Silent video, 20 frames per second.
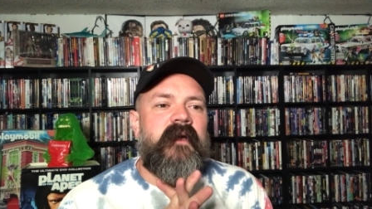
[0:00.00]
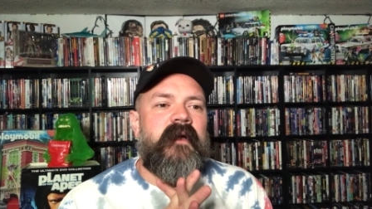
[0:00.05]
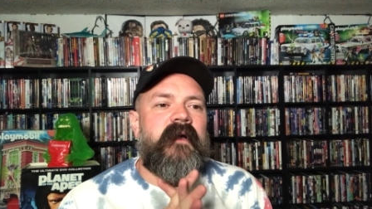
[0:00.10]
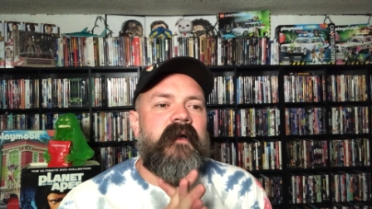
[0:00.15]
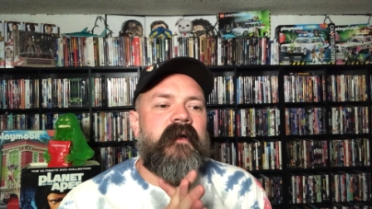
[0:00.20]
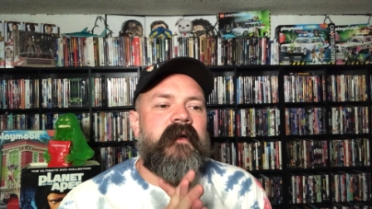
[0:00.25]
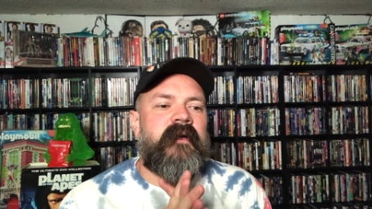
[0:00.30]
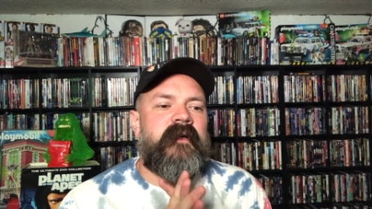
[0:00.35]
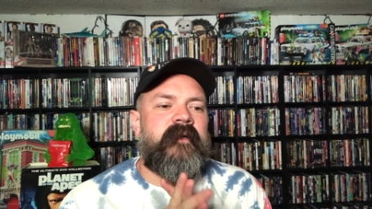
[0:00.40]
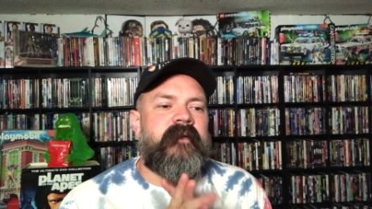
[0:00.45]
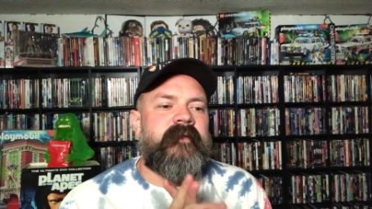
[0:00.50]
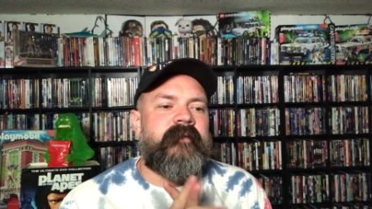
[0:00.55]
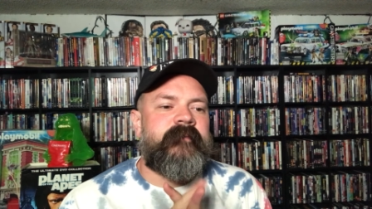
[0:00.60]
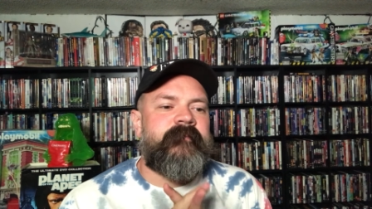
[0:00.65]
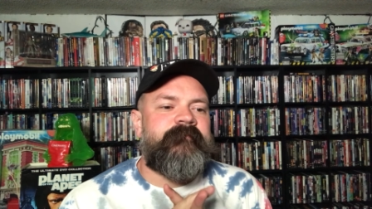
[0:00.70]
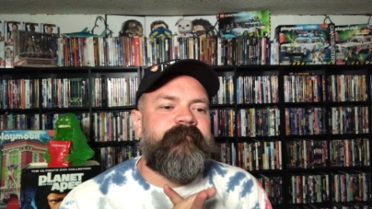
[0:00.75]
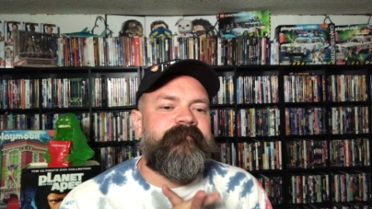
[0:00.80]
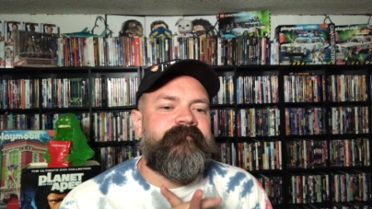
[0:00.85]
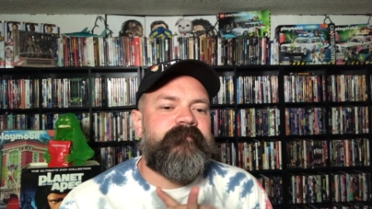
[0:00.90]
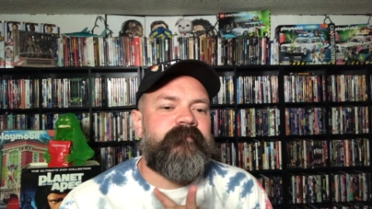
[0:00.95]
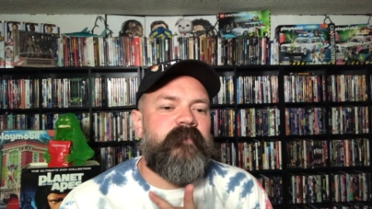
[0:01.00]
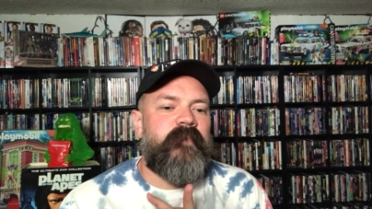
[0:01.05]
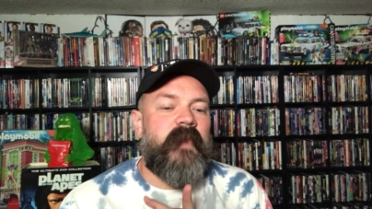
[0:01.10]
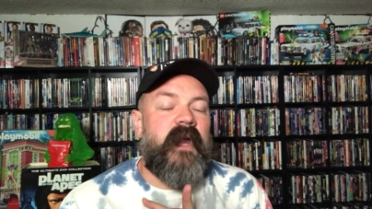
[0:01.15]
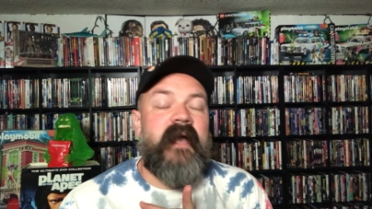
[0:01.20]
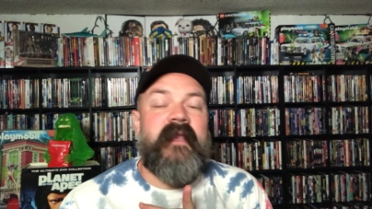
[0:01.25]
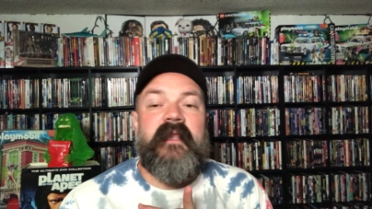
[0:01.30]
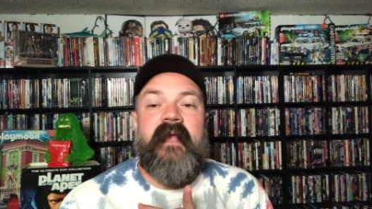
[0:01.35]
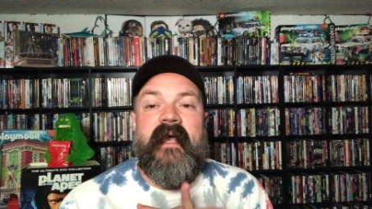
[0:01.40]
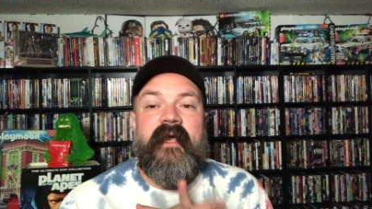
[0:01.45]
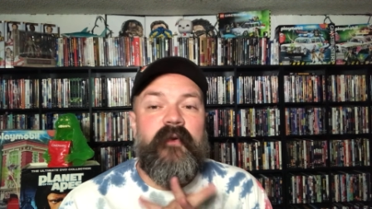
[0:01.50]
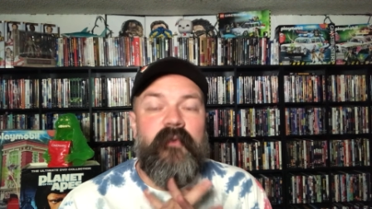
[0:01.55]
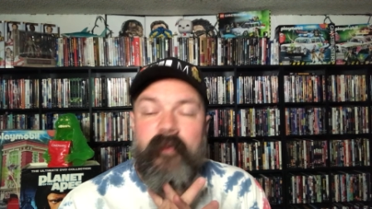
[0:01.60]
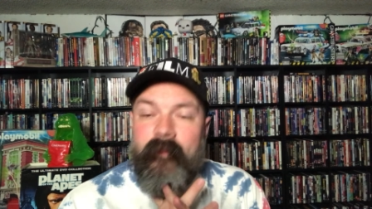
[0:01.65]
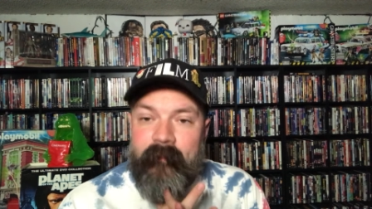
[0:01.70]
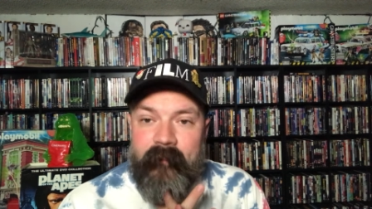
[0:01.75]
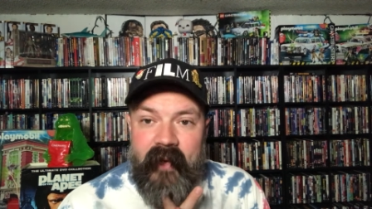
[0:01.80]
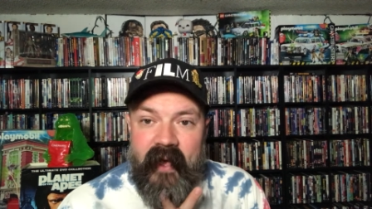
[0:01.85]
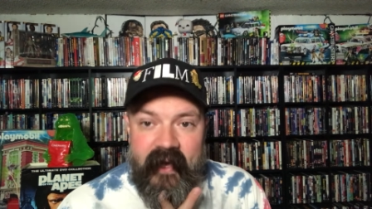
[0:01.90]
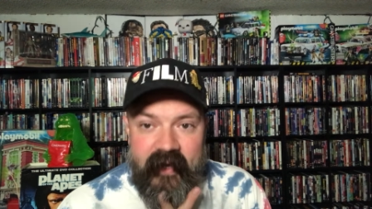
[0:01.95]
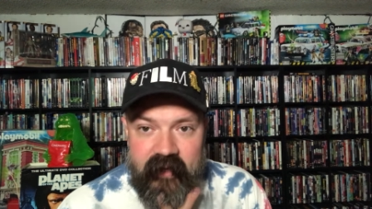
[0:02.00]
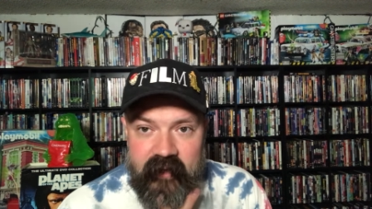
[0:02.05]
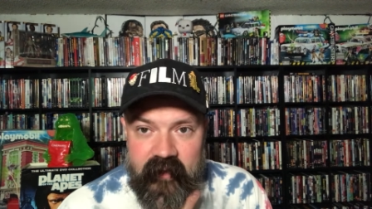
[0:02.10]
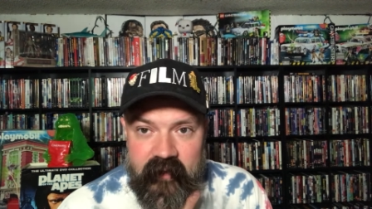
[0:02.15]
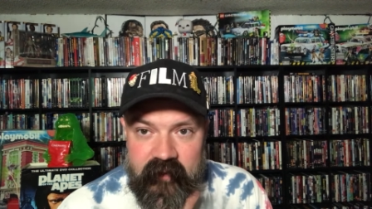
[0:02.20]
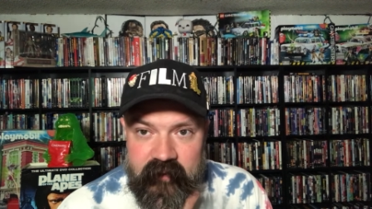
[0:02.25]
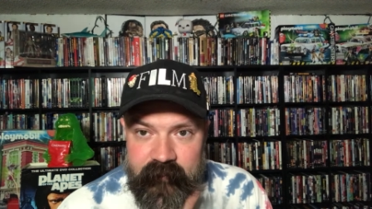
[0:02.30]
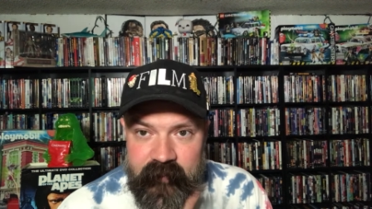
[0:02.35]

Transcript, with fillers: Um, I like Rebecca,